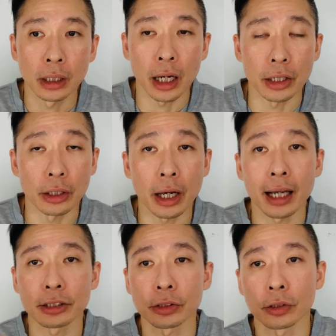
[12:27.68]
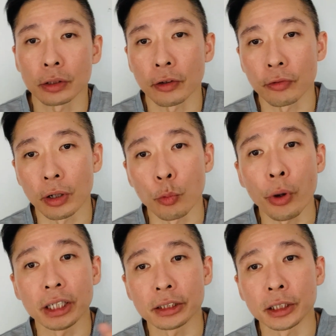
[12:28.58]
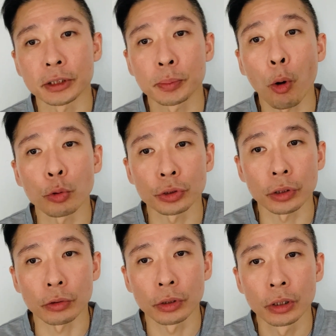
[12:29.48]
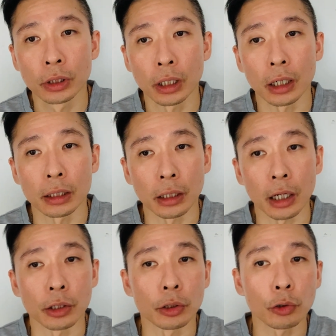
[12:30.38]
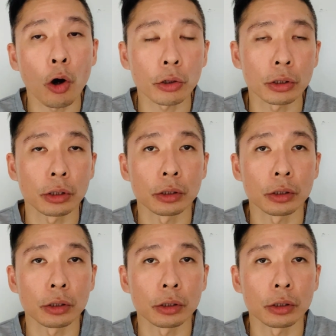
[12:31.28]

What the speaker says: and hazard of waste disposal, and non